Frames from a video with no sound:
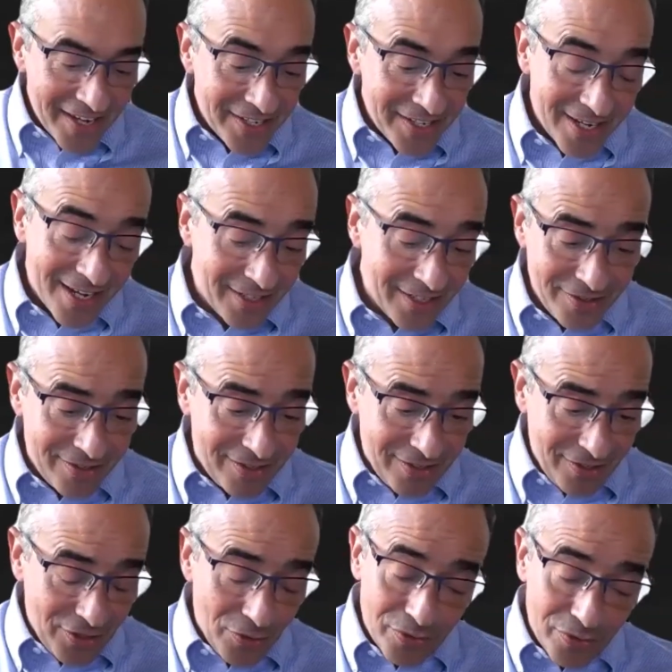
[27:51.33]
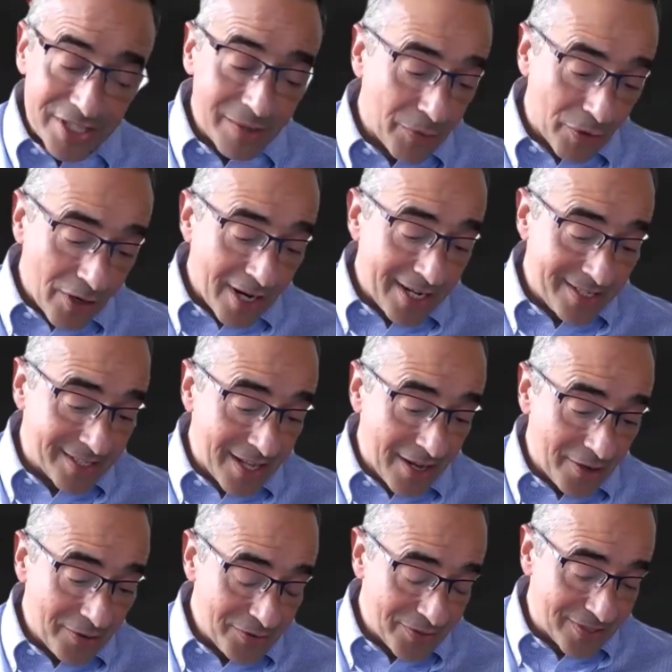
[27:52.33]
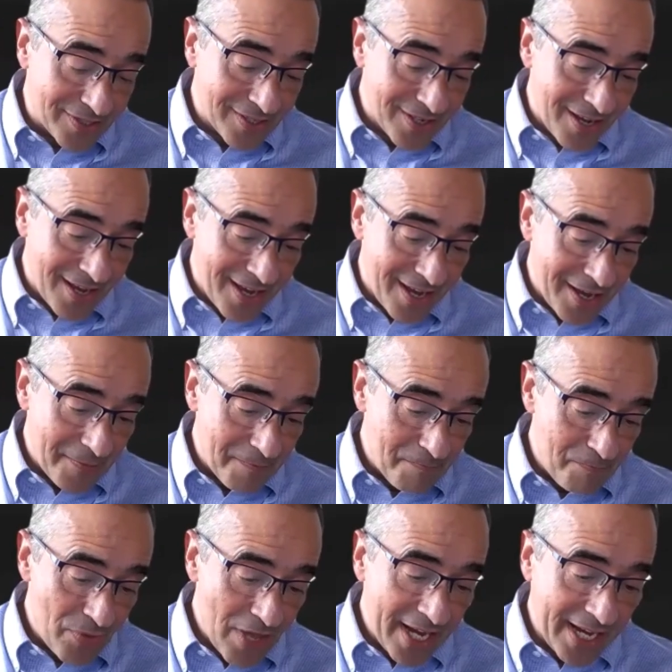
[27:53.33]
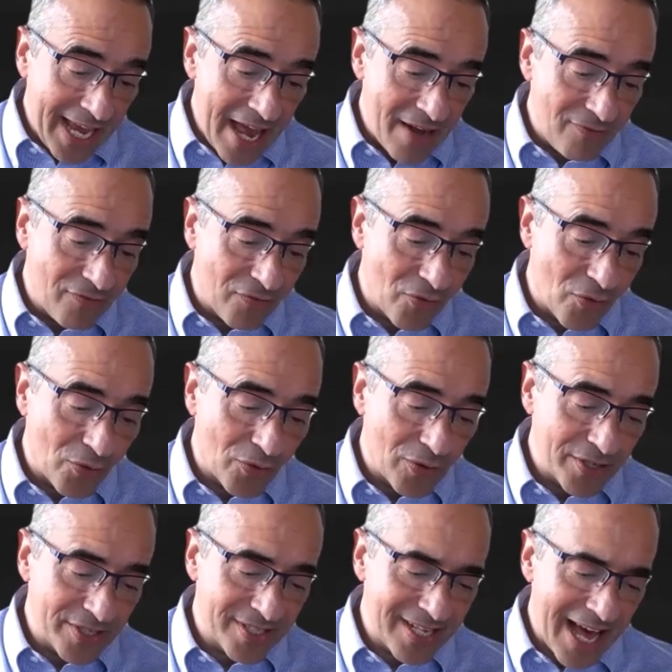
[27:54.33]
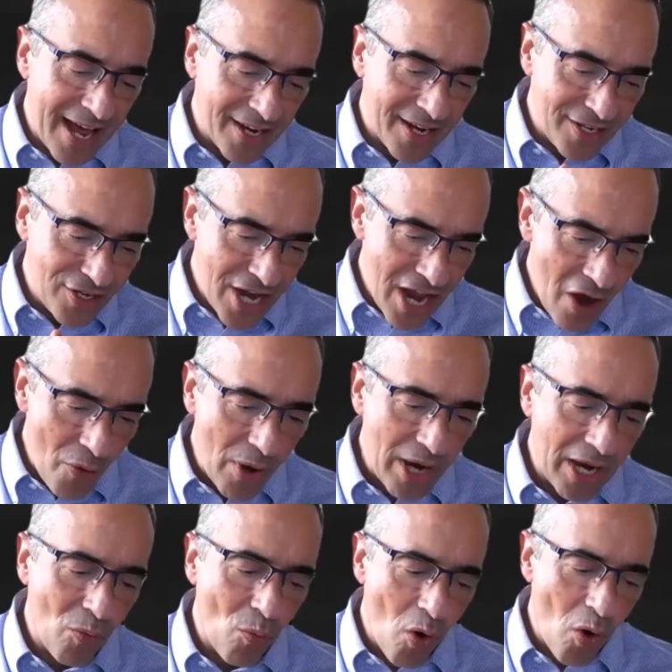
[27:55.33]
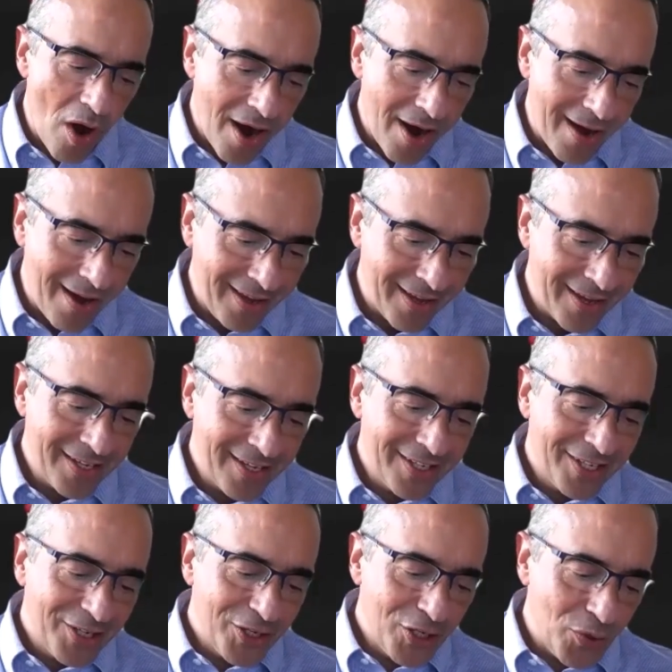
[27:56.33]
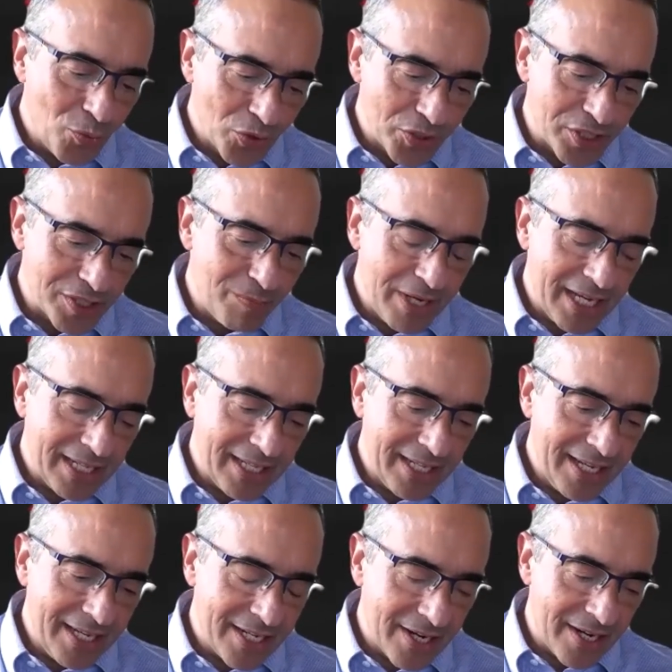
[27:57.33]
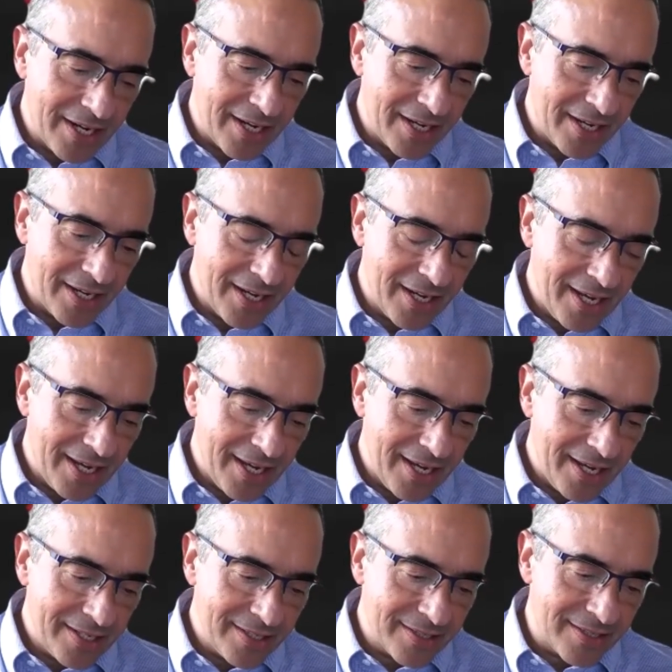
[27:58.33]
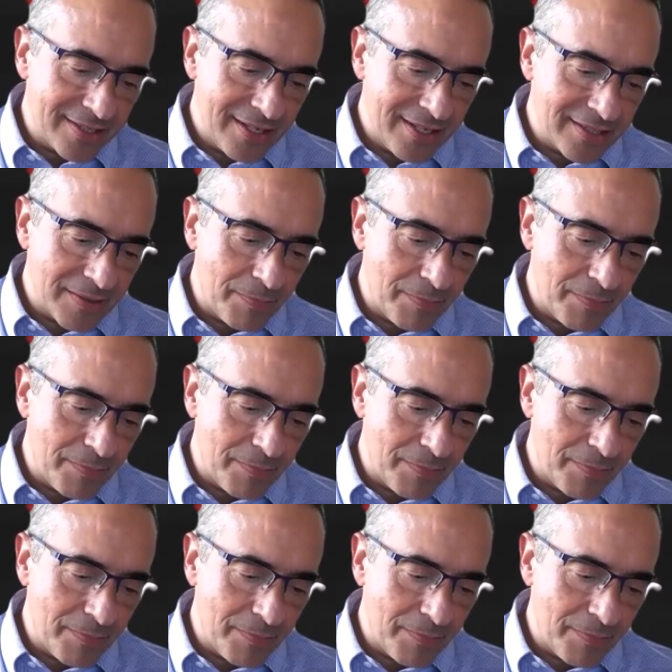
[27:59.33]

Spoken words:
that, and you summarize those again for us, and that knowing why you want to be a leader is